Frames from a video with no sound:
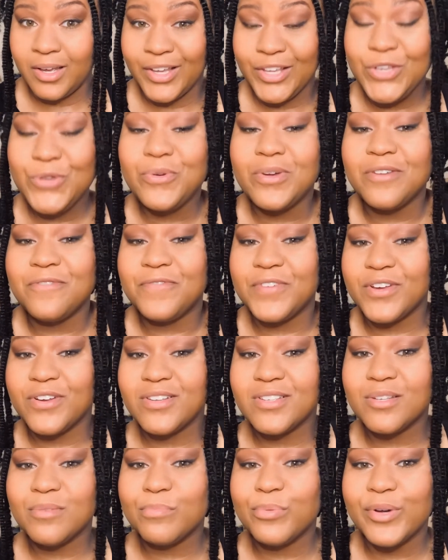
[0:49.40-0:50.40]
You can
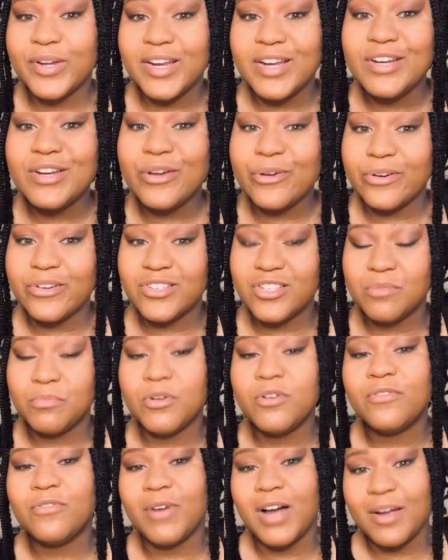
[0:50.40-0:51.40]
feel some pretty
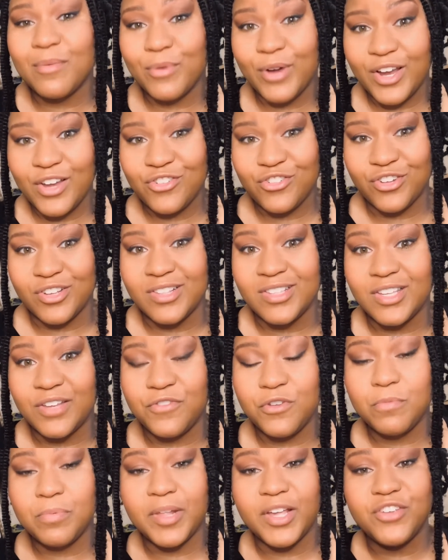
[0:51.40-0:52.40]
noticeable vibrations
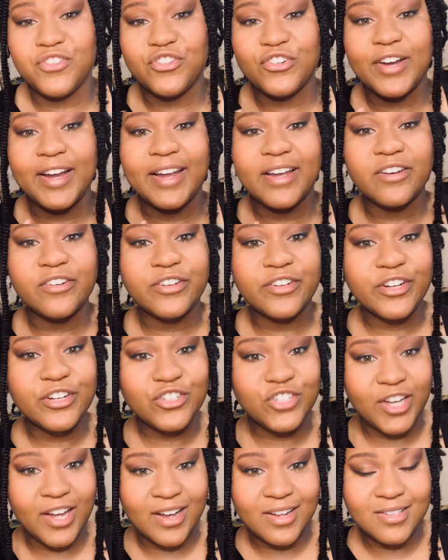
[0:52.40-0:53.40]
if you place your hand on your
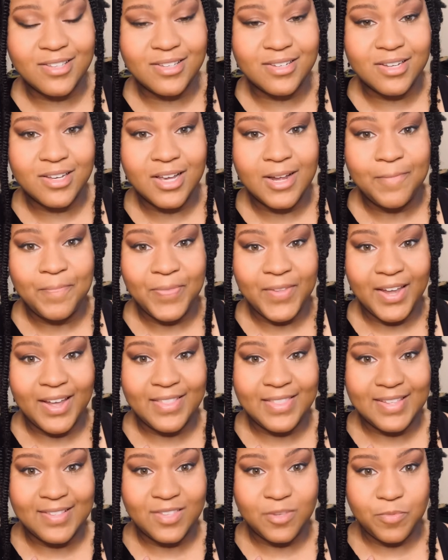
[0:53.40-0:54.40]
chest
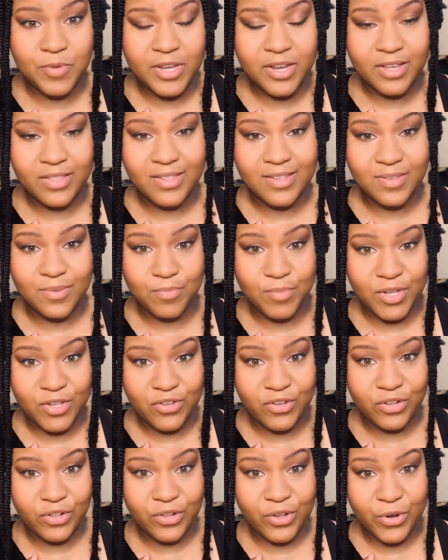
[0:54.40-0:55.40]
and then speak in this
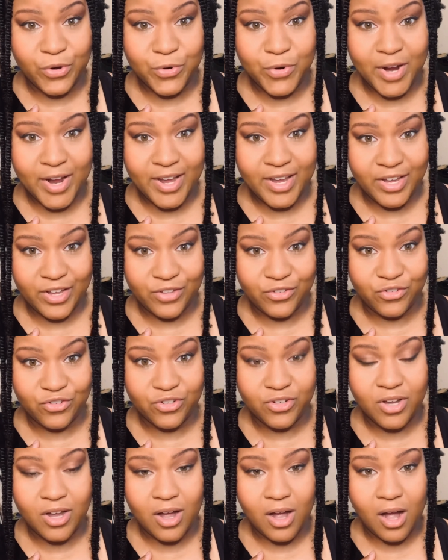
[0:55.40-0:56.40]
mid to low
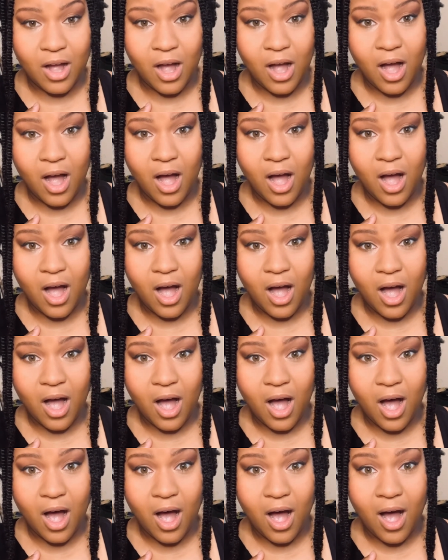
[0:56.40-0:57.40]
range.
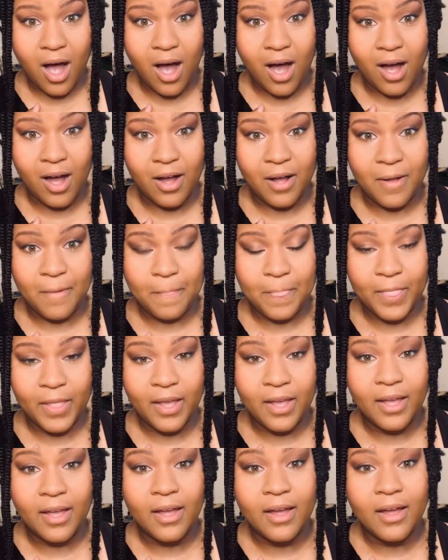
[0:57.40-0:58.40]
Ah.
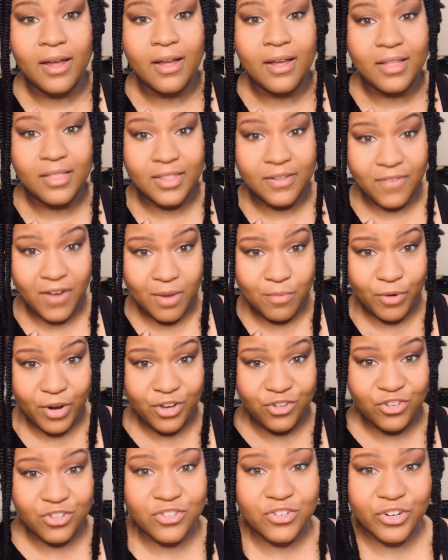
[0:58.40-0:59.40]
The
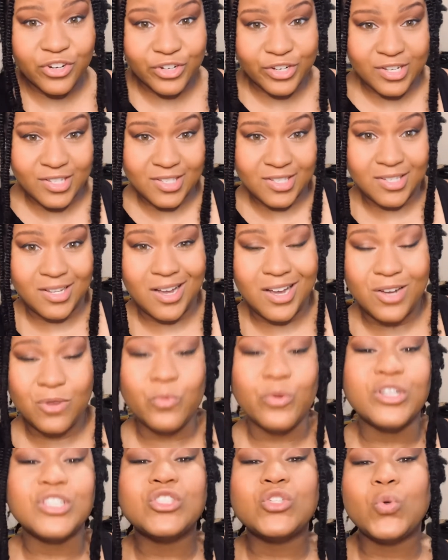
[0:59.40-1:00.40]
vibrations are a good
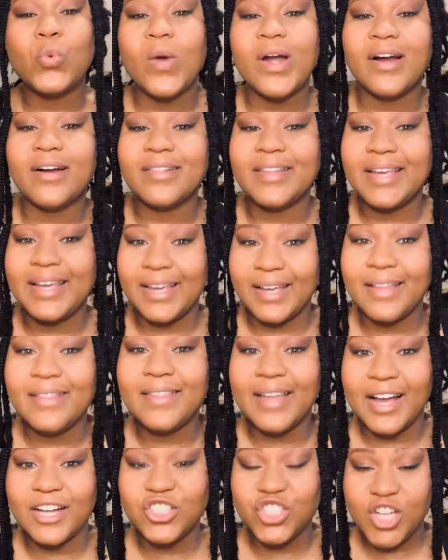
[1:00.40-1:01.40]
sign we're squarely
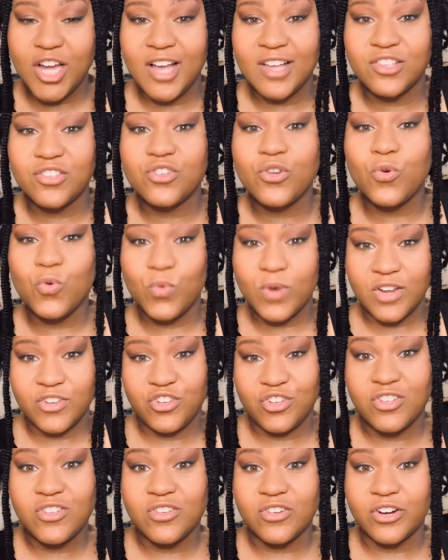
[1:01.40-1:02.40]
in that chest
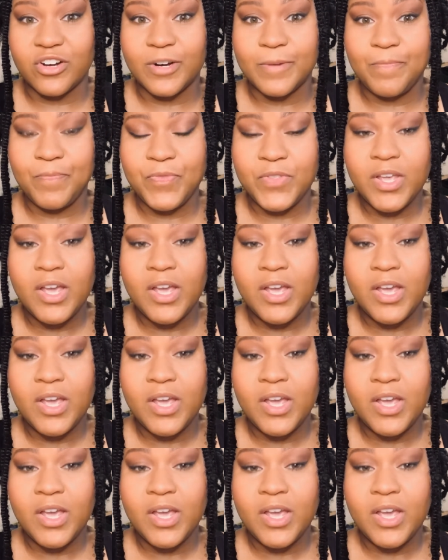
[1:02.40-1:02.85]
register.